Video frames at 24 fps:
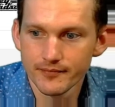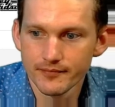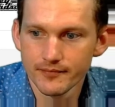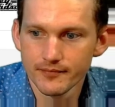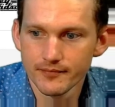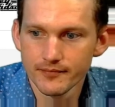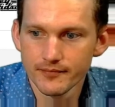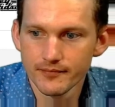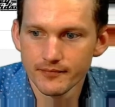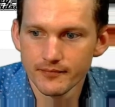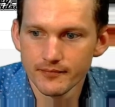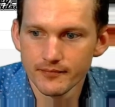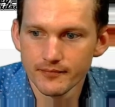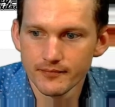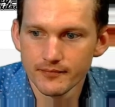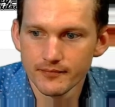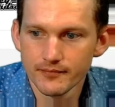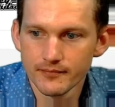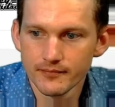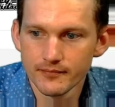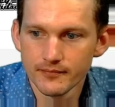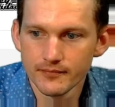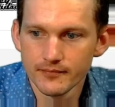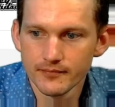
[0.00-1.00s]

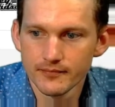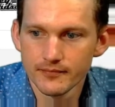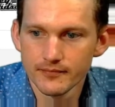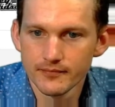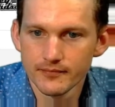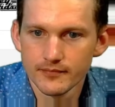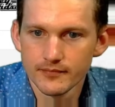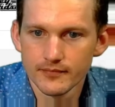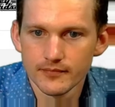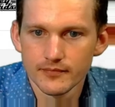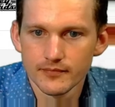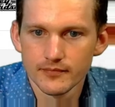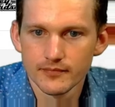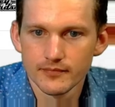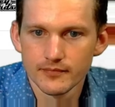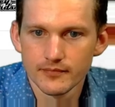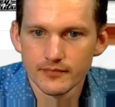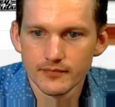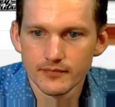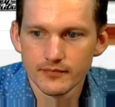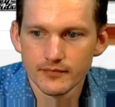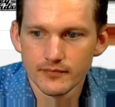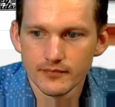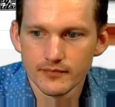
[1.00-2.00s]

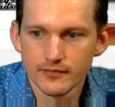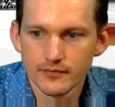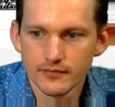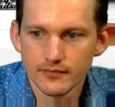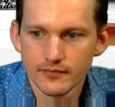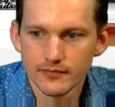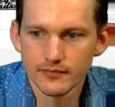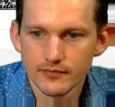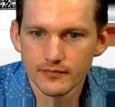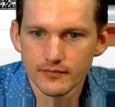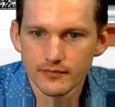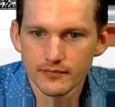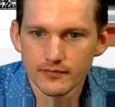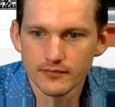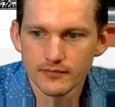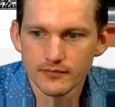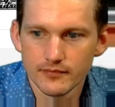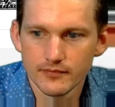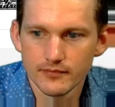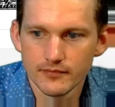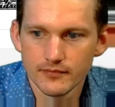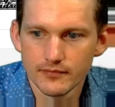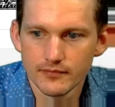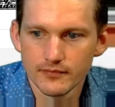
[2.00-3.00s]

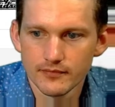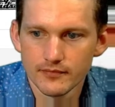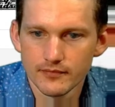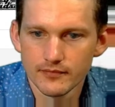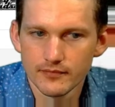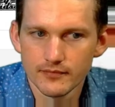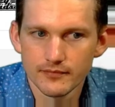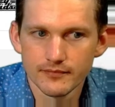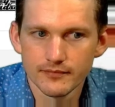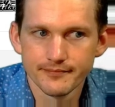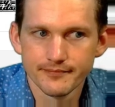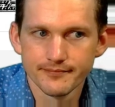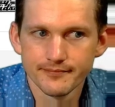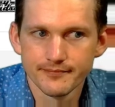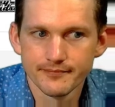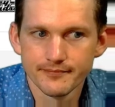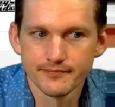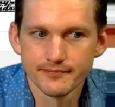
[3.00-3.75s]
(no one is talking)